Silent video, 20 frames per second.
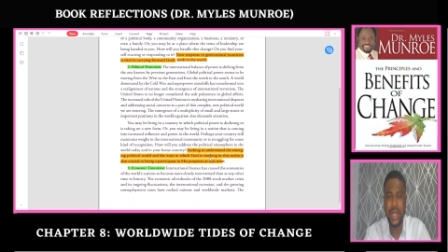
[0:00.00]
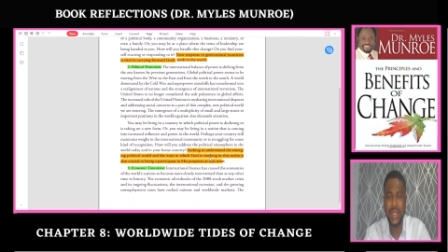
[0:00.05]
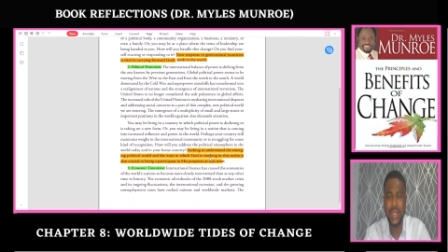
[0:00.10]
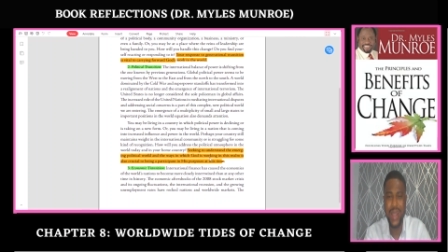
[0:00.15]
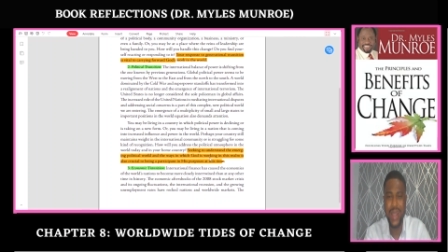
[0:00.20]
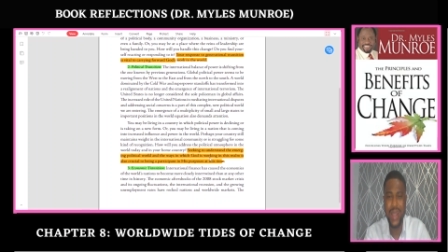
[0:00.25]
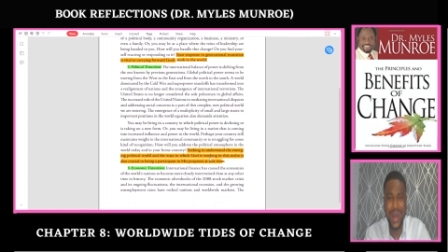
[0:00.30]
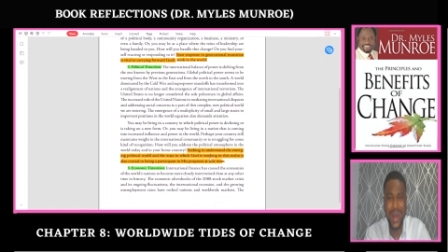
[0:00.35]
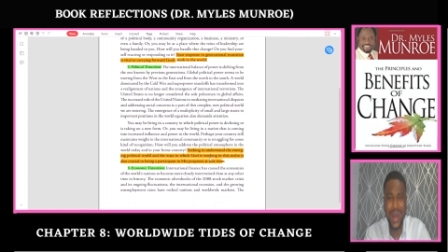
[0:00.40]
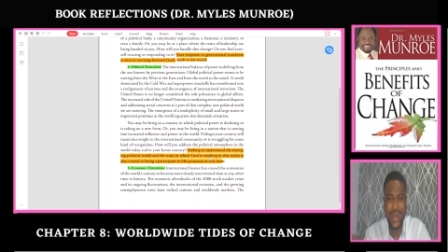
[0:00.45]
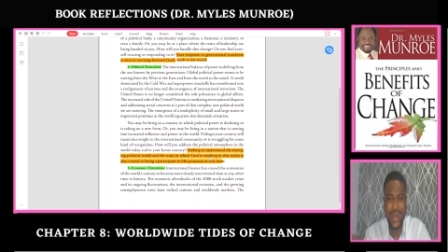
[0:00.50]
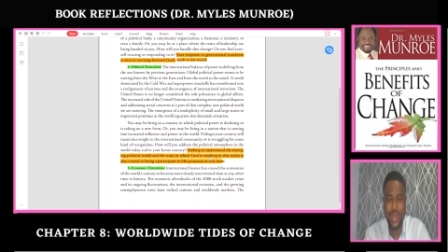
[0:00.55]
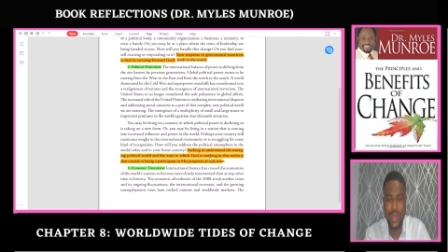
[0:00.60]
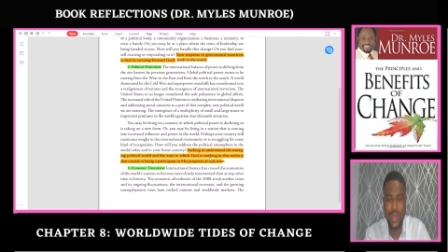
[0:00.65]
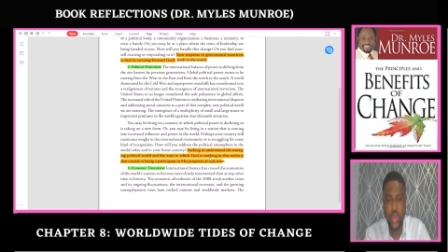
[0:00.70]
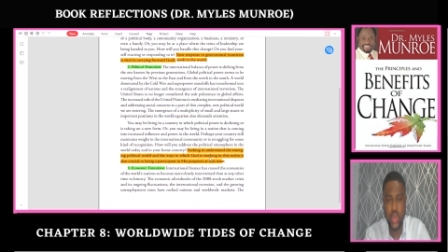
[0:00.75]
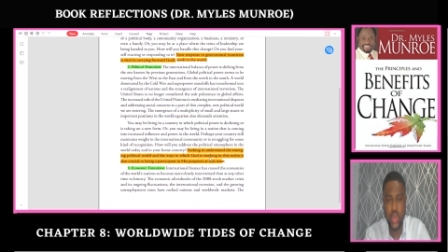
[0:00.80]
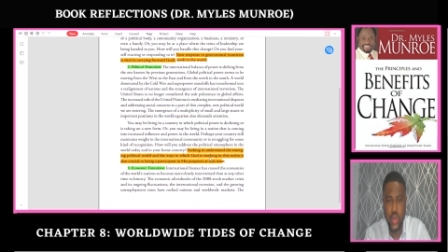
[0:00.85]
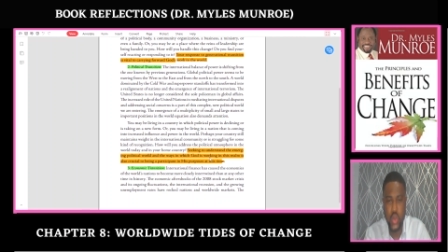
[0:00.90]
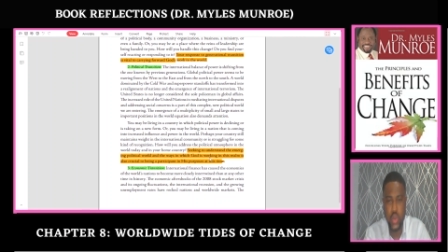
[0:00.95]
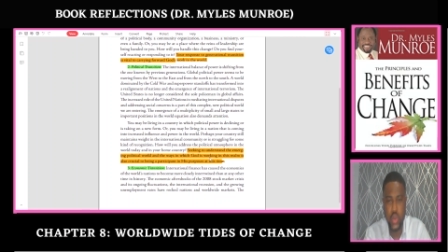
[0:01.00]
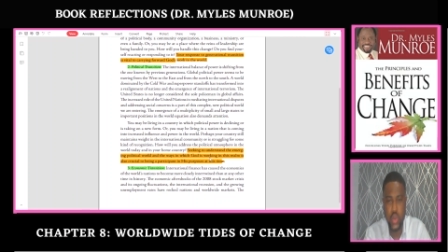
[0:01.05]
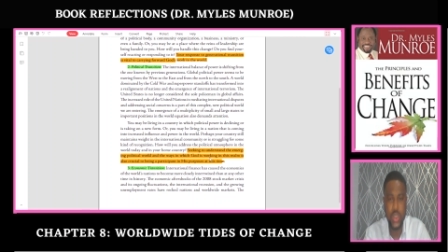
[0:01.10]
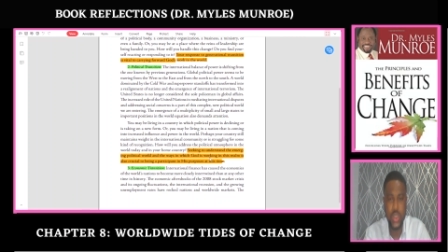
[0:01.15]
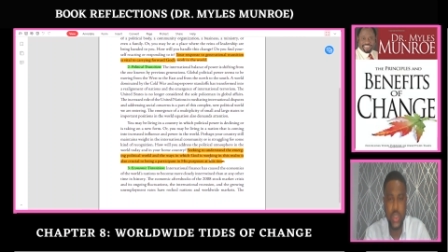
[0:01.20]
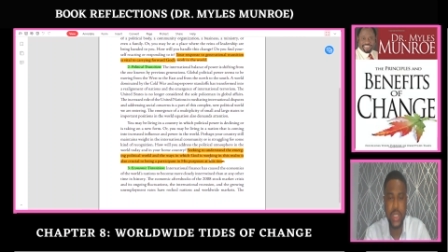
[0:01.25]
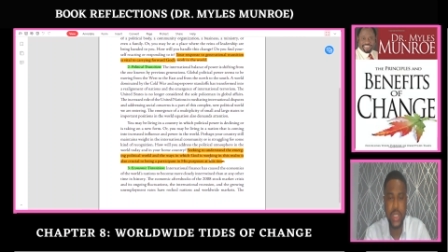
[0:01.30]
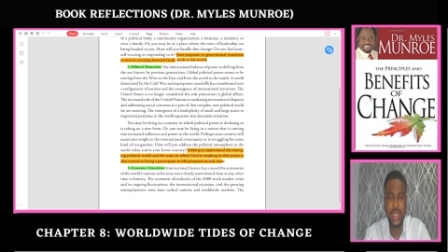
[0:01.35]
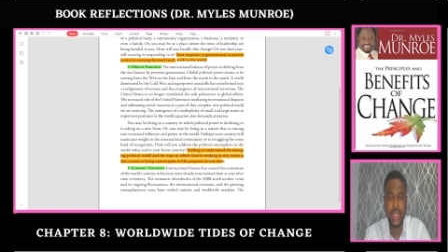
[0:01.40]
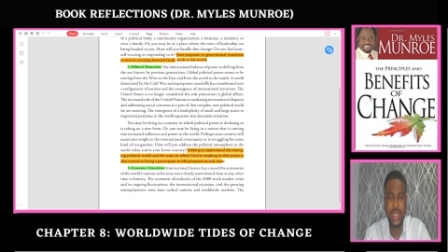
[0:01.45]
they
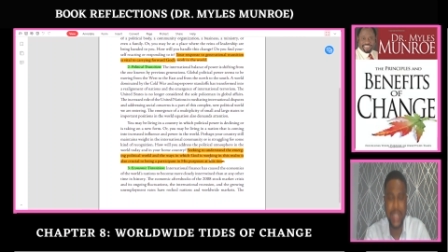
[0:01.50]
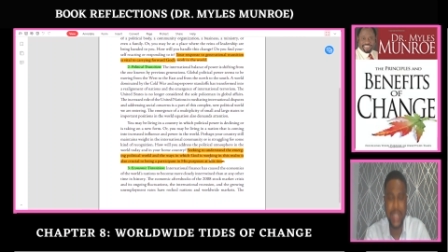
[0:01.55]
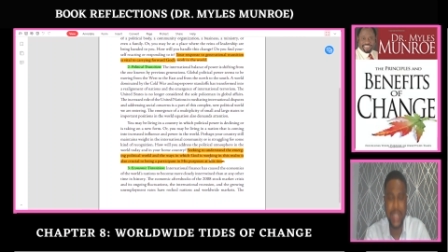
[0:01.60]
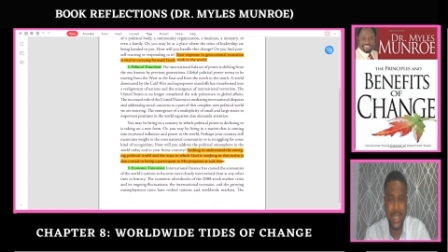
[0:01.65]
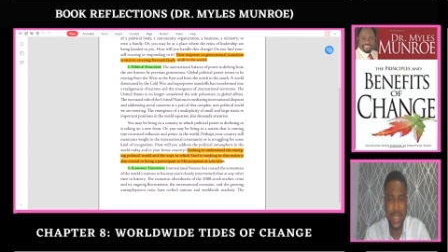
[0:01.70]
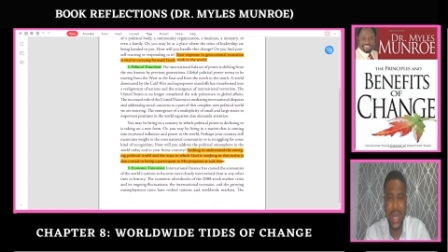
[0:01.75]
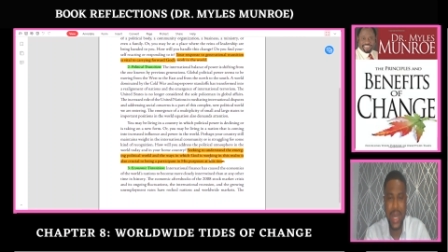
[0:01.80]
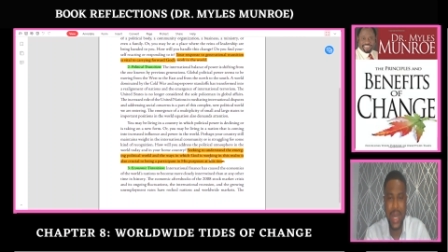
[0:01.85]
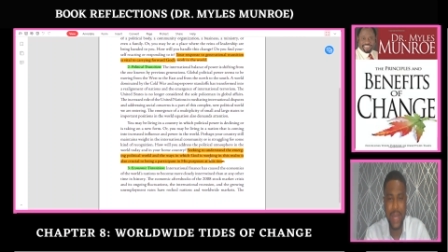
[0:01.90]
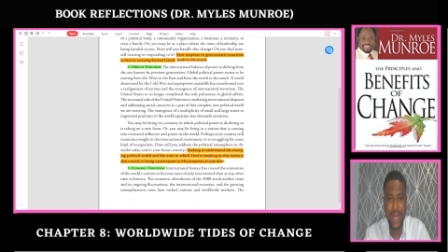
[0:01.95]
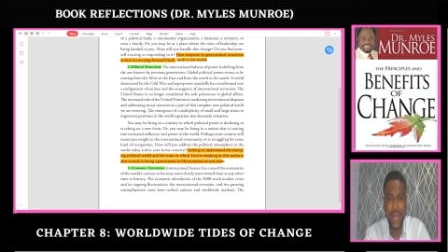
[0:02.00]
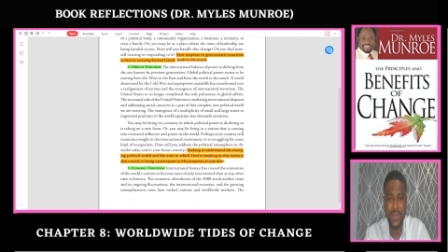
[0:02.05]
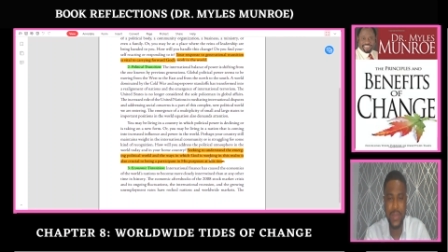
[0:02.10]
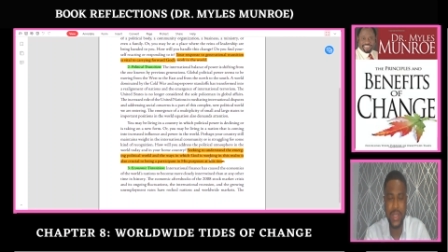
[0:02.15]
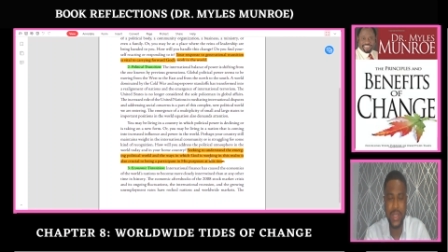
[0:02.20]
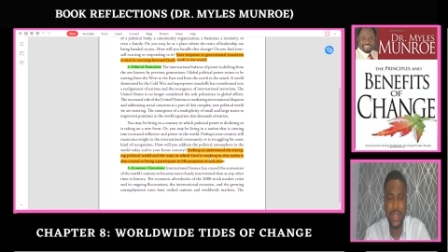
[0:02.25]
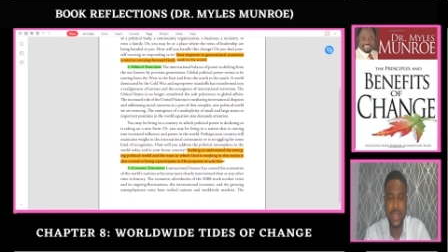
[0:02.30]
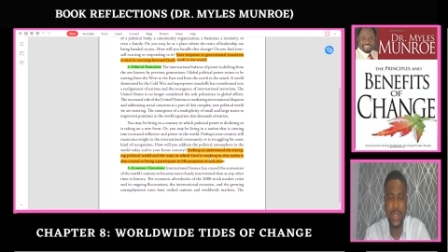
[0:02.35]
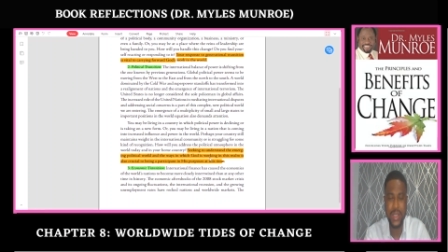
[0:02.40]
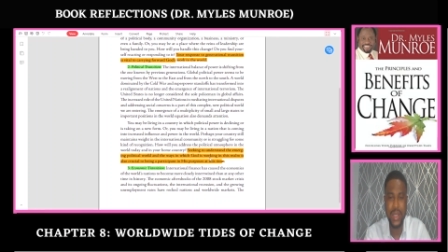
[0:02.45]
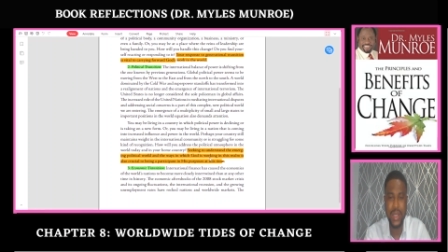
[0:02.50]
understood the times,